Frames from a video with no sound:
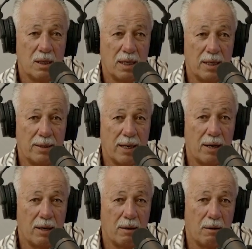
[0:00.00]
and
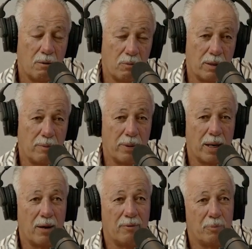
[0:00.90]
I went a bit
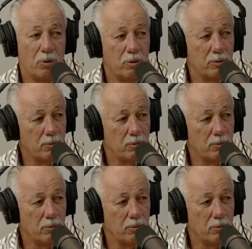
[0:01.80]
overboard